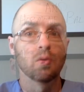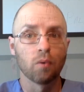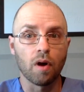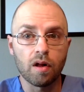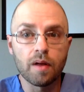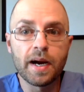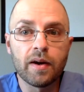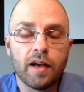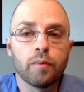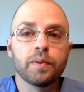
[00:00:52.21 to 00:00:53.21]
We're all
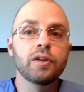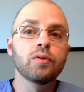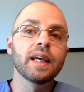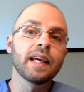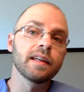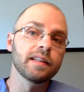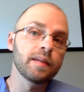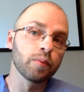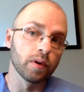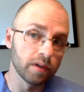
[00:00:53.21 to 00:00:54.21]
about helping you gain a
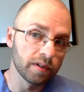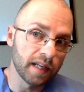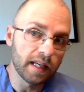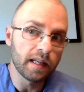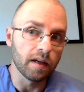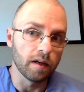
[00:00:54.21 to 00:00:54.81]
deeper understanding